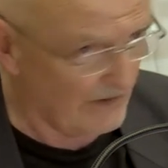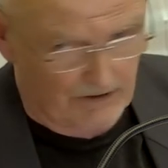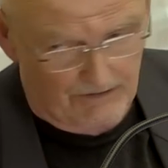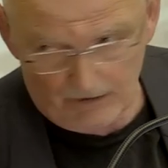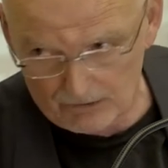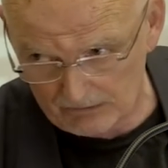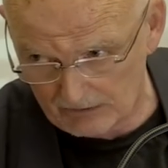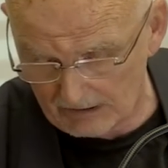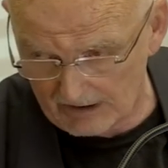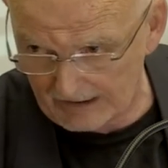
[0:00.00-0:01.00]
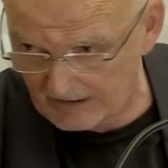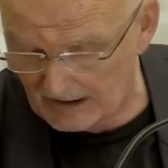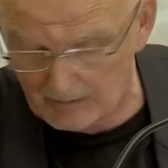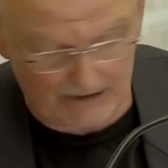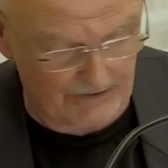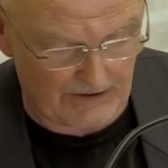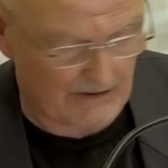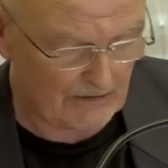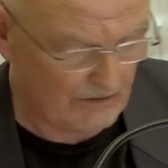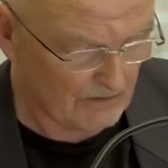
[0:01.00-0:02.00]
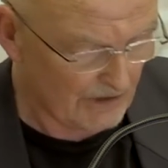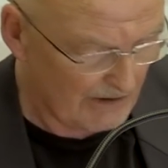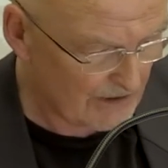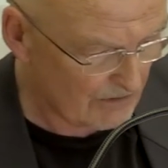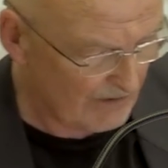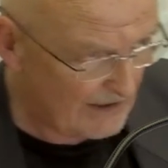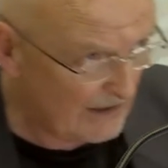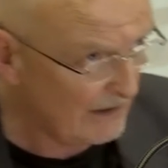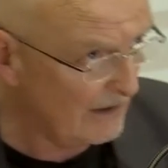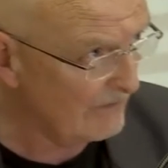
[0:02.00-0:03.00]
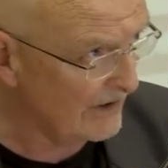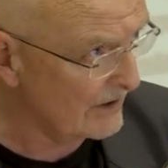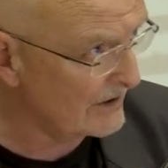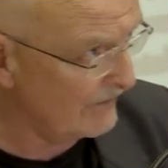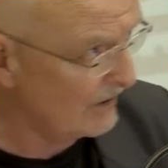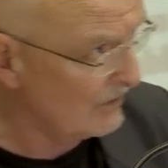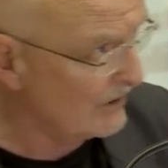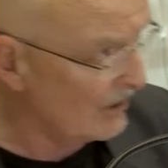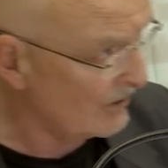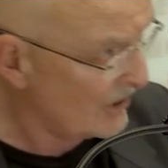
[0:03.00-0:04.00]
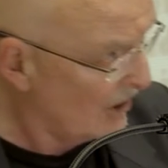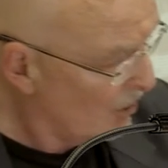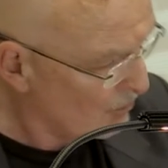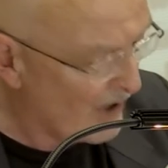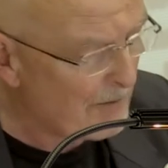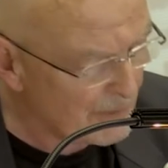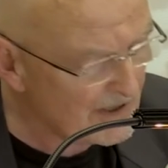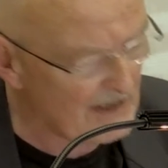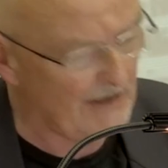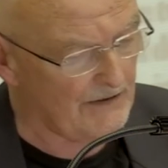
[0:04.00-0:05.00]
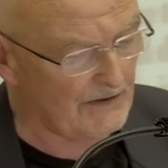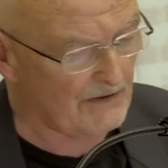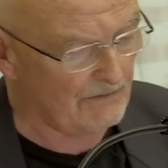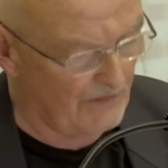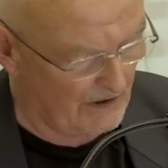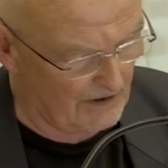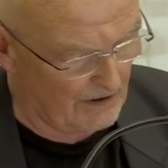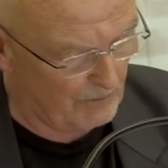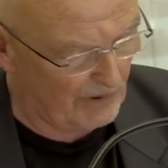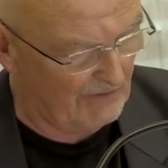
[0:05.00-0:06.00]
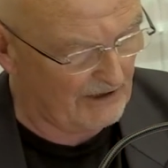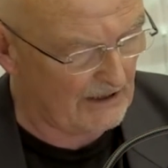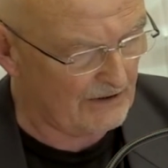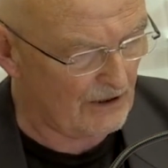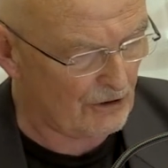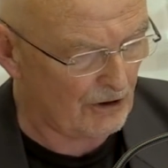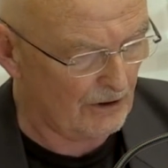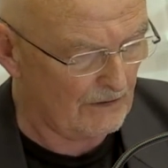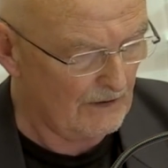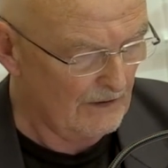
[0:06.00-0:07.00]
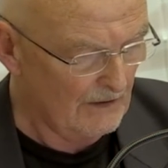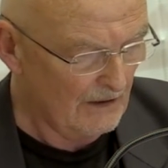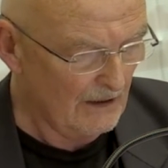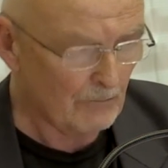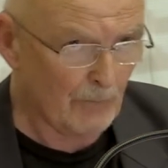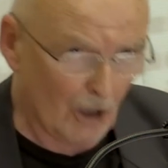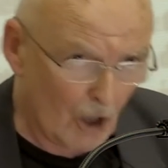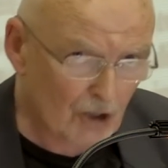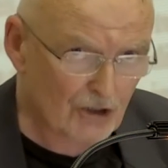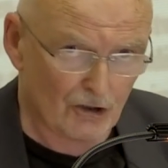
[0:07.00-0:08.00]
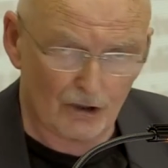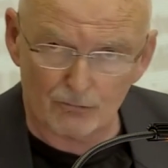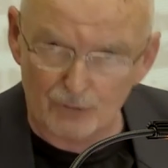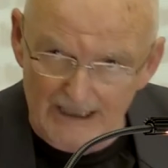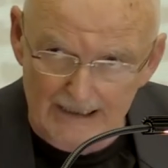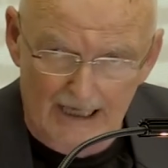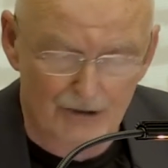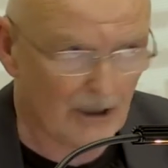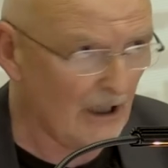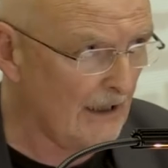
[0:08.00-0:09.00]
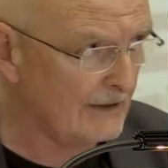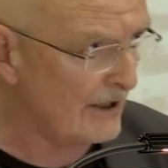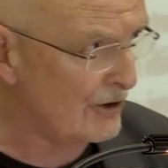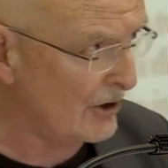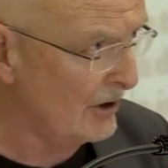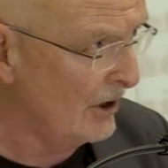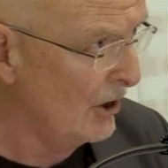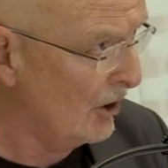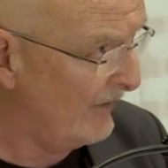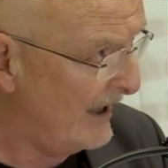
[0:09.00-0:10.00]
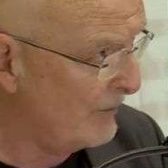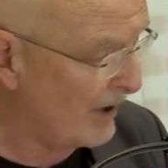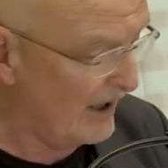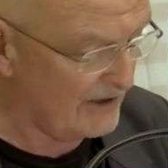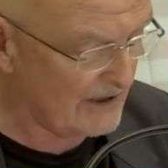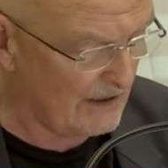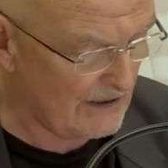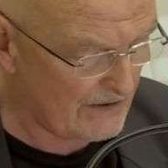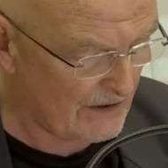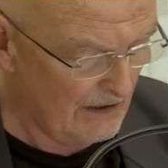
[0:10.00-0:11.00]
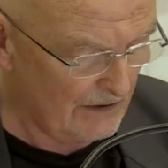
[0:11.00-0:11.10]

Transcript: for those of you who know anything about it, you'll know it already, for those of you who don't, represents further privatization, blocks on the renationalization of any privatized